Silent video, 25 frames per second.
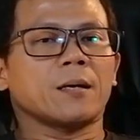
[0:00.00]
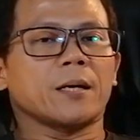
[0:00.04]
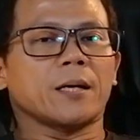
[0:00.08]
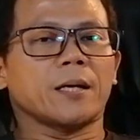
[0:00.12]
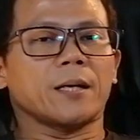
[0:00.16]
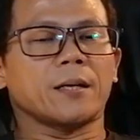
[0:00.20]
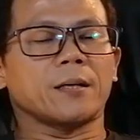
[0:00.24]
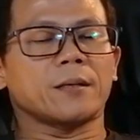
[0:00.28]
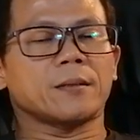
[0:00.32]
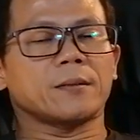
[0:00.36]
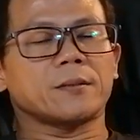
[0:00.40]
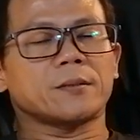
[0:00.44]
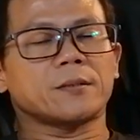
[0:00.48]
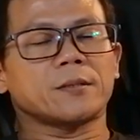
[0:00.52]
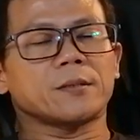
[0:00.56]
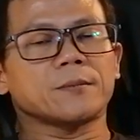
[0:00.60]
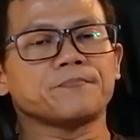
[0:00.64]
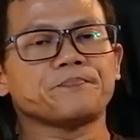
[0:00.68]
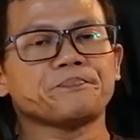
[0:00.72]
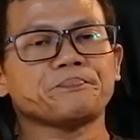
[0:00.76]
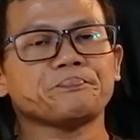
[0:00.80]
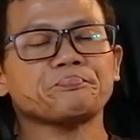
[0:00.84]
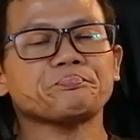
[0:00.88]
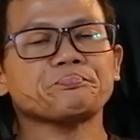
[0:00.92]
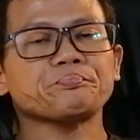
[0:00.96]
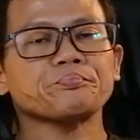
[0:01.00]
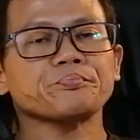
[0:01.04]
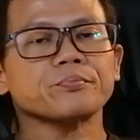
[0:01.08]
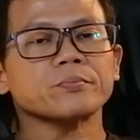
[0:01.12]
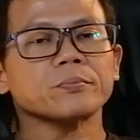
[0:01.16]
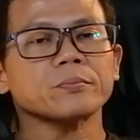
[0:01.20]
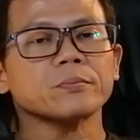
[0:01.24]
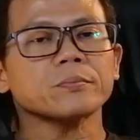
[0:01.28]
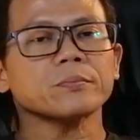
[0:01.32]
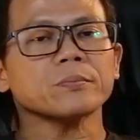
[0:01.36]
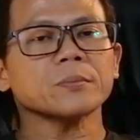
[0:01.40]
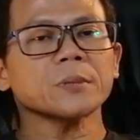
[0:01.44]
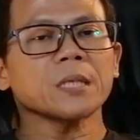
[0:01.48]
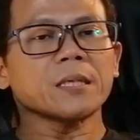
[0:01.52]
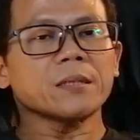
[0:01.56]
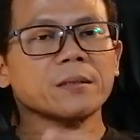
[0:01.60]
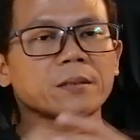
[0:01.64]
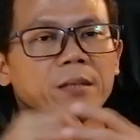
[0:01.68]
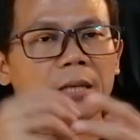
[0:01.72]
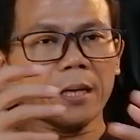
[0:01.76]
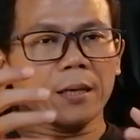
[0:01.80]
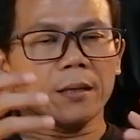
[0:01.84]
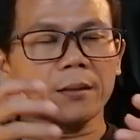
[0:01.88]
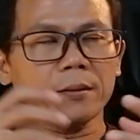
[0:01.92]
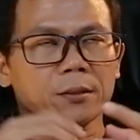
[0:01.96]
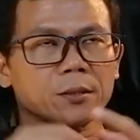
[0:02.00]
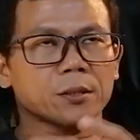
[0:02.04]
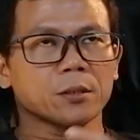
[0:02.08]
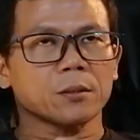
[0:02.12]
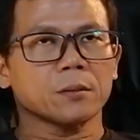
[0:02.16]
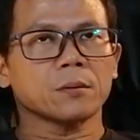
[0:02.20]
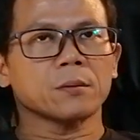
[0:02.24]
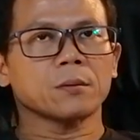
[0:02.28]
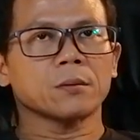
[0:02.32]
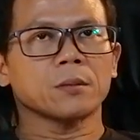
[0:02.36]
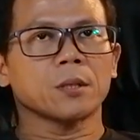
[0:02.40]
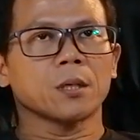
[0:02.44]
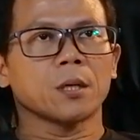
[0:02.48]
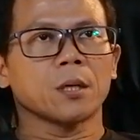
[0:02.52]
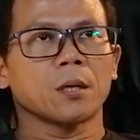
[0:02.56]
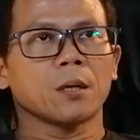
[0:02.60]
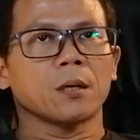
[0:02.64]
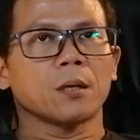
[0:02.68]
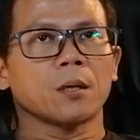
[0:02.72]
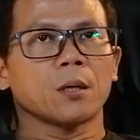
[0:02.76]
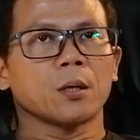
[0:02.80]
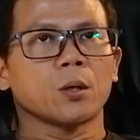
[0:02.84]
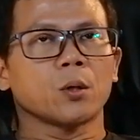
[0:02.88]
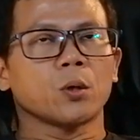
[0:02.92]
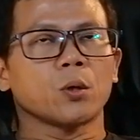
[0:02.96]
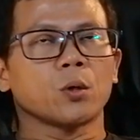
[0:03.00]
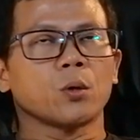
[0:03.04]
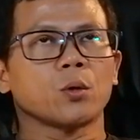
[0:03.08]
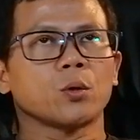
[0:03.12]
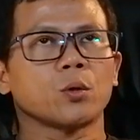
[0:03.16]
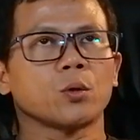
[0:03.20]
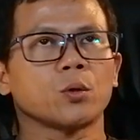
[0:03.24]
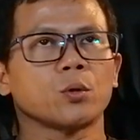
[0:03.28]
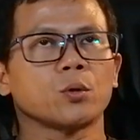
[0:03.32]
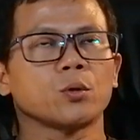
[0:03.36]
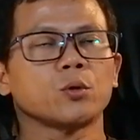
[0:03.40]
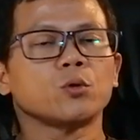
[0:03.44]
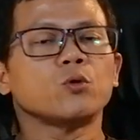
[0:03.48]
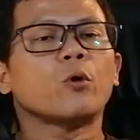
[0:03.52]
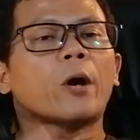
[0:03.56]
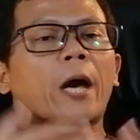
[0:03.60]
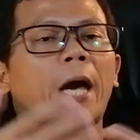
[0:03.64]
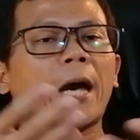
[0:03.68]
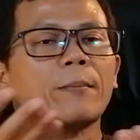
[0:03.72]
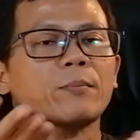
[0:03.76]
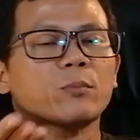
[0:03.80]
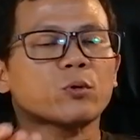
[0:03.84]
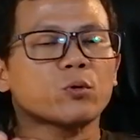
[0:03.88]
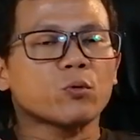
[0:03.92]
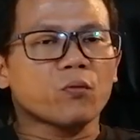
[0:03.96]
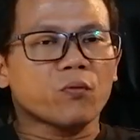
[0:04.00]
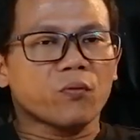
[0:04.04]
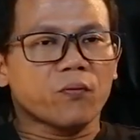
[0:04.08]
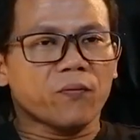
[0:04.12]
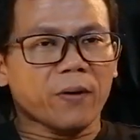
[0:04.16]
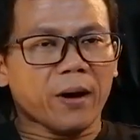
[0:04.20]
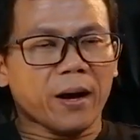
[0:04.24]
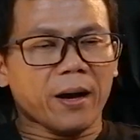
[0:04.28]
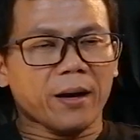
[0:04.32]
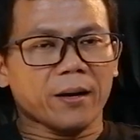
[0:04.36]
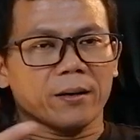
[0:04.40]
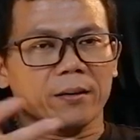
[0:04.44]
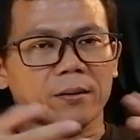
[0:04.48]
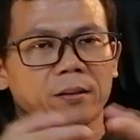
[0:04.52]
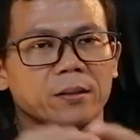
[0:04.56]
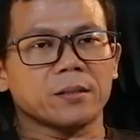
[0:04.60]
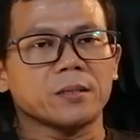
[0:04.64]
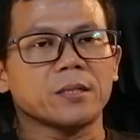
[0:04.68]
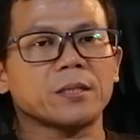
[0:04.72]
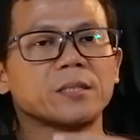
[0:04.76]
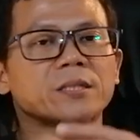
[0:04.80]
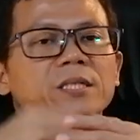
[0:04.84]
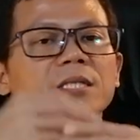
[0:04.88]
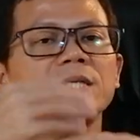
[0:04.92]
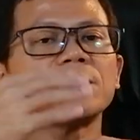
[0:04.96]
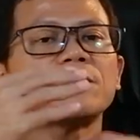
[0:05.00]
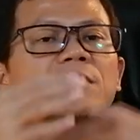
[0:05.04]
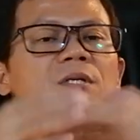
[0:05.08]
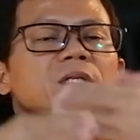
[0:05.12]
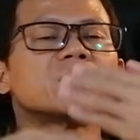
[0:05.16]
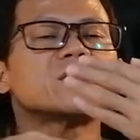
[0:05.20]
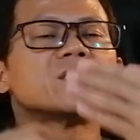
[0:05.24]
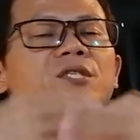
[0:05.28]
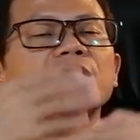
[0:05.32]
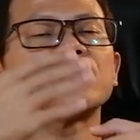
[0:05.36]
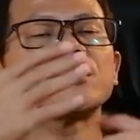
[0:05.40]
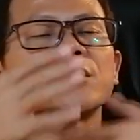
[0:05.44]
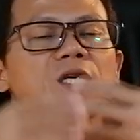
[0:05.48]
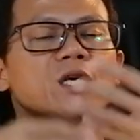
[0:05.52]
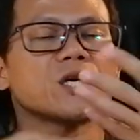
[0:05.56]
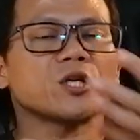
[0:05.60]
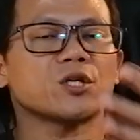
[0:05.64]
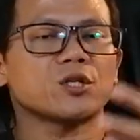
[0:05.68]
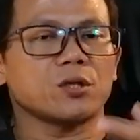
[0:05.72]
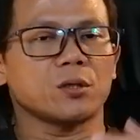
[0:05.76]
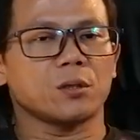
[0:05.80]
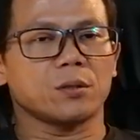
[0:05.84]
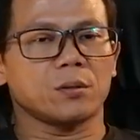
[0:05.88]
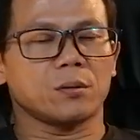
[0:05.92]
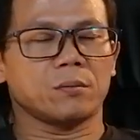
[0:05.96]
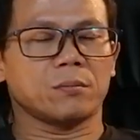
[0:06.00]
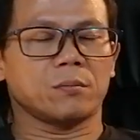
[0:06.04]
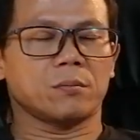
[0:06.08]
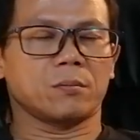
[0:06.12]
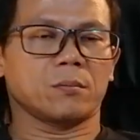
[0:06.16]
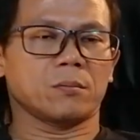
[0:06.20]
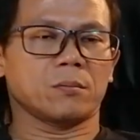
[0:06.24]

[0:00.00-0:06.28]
and then you have to find the differentiation